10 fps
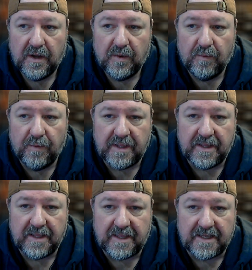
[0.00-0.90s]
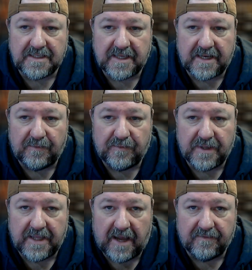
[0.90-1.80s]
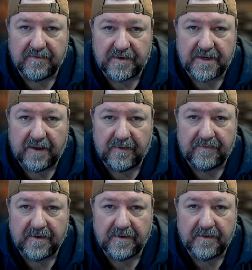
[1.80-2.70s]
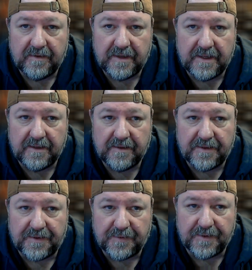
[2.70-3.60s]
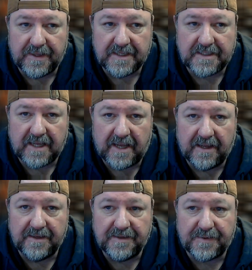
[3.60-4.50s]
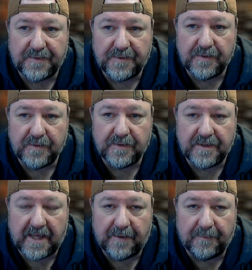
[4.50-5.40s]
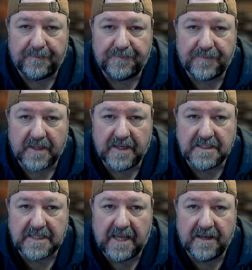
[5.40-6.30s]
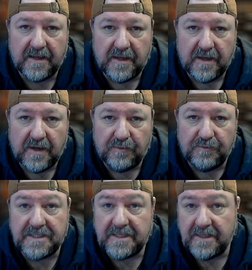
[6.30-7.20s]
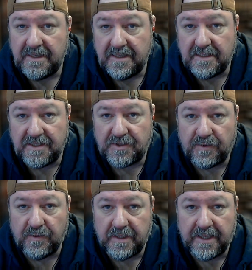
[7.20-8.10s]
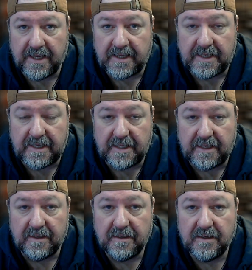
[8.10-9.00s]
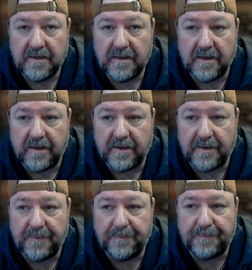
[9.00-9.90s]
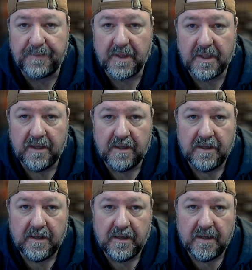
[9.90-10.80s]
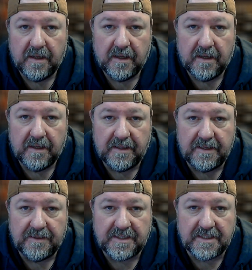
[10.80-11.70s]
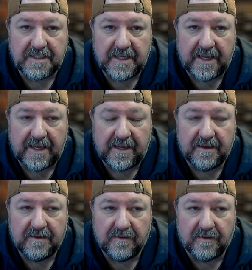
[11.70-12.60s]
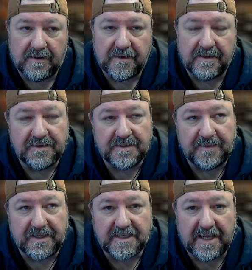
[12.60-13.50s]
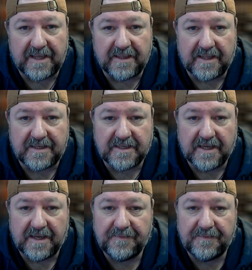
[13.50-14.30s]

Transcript: One of the things that I really have learned, however, through this and through them, is that resilience is truly a key. They used to say, or there used to be a saying that